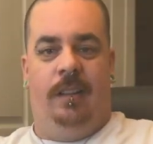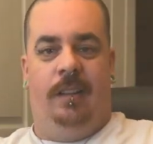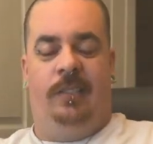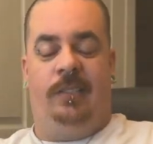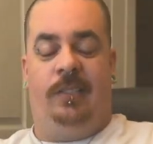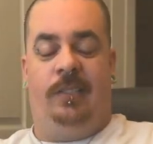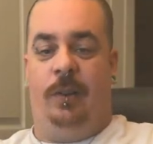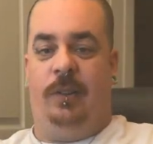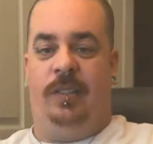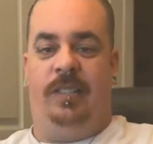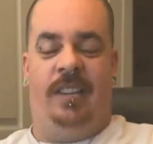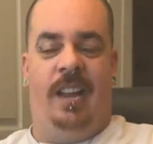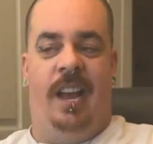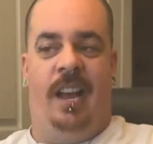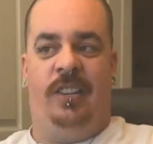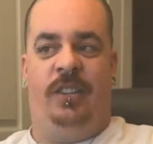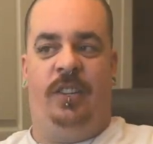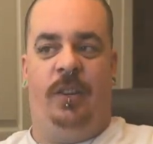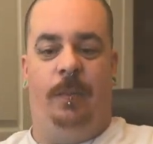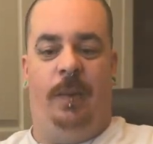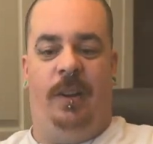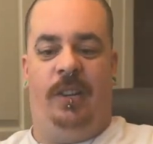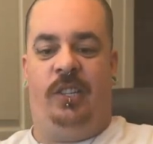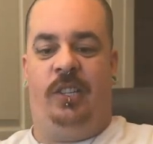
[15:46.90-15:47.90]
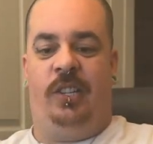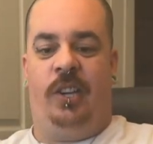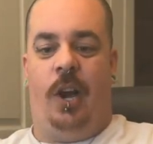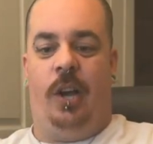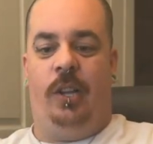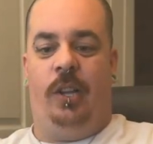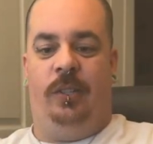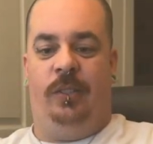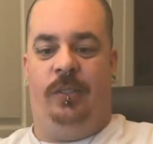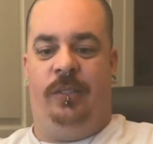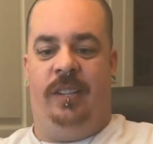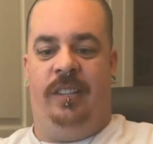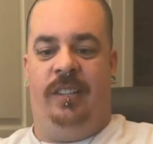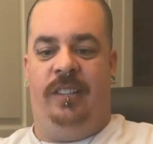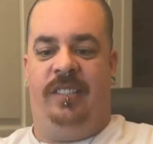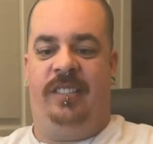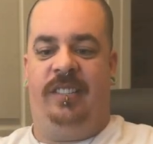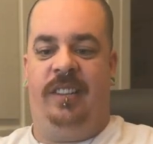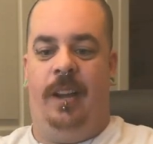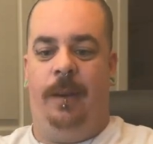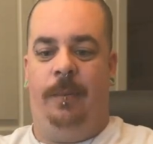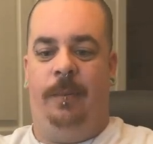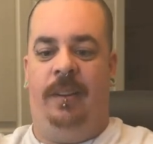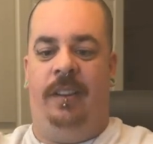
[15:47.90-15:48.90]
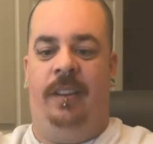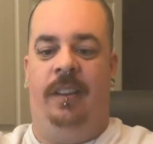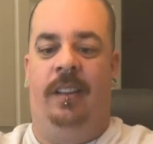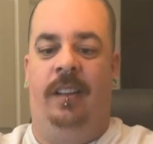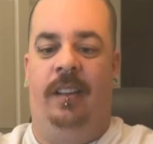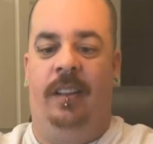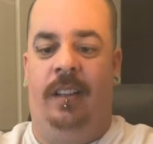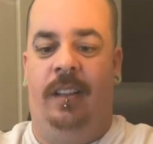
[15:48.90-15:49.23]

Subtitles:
So it's not too much taller than the stubby.